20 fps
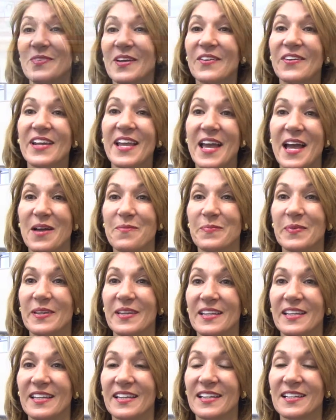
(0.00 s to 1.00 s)
very
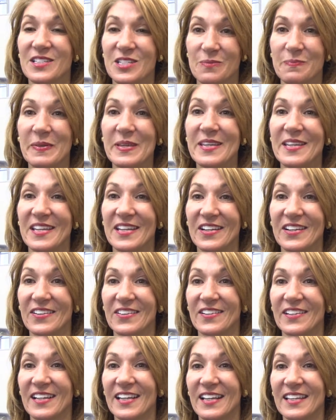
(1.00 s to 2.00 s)
happy uh, to be
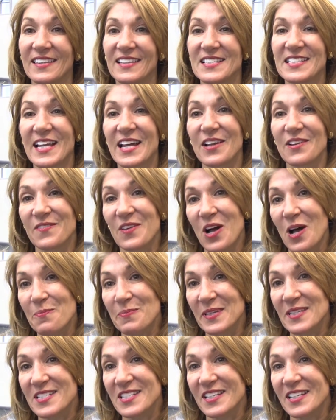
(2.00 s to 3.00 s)
here in the town of
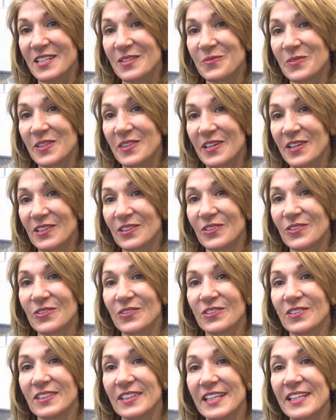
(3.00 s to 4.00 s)
Hopkinton with our
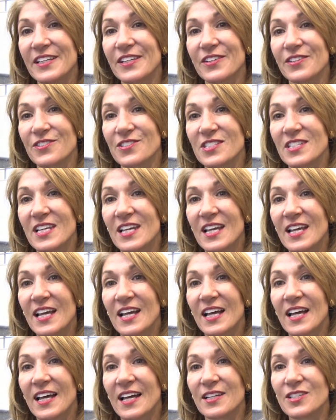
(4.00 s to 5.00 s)
local leaders
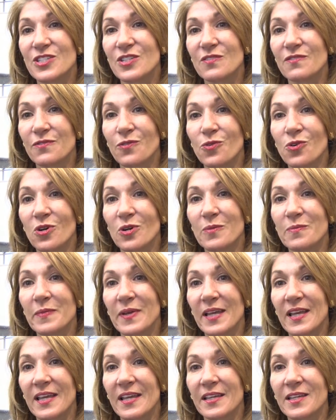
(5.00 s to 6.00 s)
uh, to form
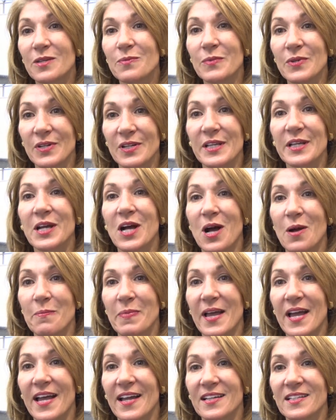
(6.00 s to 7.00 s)
a community
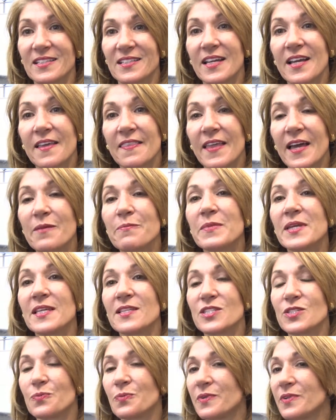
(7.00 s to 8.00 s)
compact. That
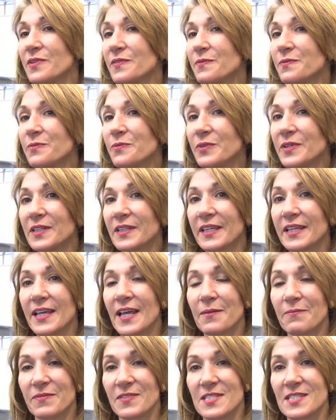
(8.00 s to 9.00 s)
means we're really
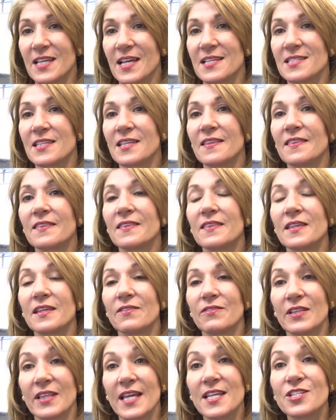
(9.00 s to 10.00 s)
emphasizing the
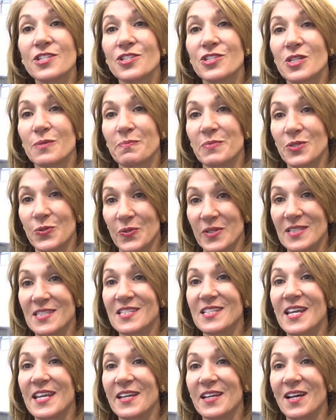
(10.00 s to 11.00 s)
relationship between
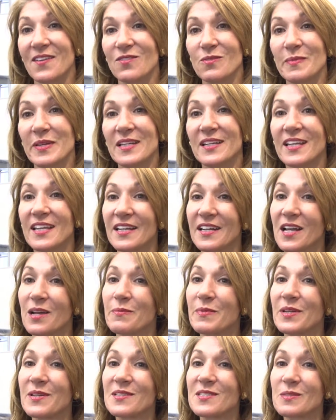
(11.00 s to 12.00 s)
state government and our
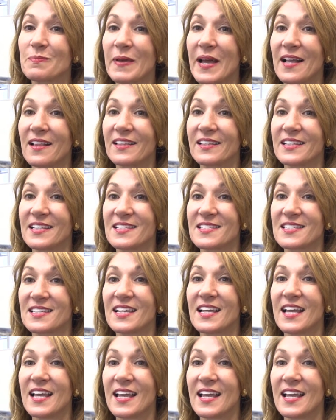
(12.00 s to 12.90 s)
municipalities.